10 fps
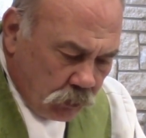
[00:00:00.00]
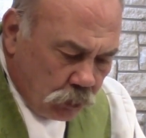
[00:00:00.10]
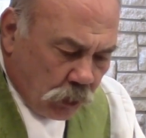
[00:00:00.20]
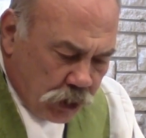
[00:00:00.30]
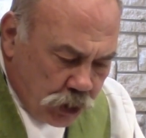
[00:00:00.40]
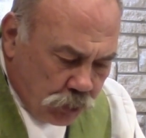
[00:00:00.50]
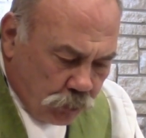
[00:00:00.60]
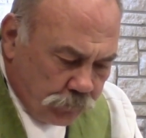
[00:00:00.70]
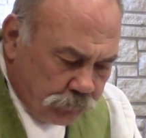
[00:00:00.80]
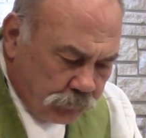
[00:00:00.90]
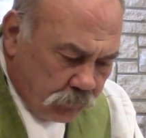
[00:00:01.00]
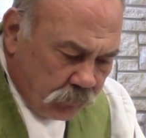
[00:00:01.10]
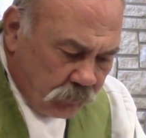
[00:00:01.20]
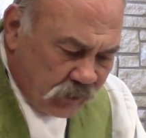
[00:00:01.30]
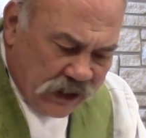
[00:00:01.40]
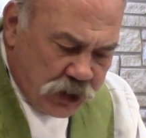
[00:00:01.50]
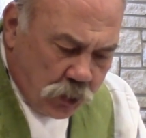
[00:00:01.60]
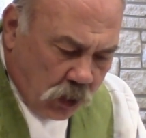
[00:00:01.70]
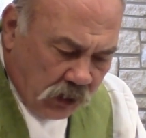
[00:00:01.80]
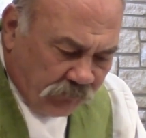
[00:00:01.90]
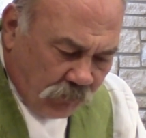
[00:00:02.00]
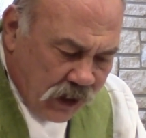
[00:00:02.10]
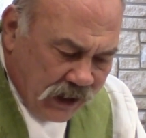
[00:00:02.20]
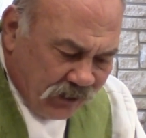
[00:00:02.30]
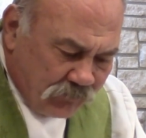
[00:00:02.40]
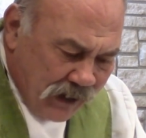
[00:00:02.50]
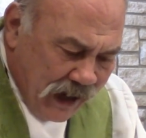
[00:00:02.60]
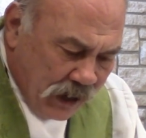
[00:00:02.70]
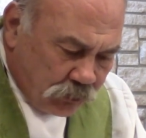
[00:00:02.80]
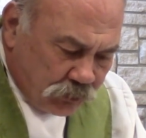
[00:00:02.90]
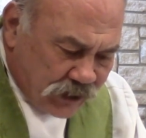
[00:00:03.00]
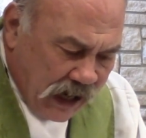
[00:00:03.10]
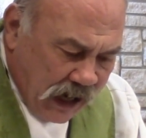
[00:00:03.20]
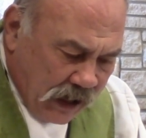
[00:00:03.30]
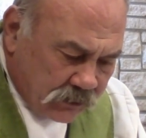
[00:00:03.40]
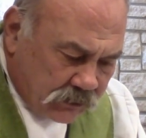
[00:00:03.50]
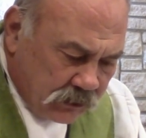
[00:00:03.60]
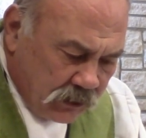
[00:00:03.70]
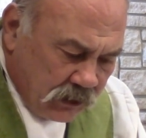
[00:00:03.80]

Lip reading: Who are you that you are afraid of man who dies,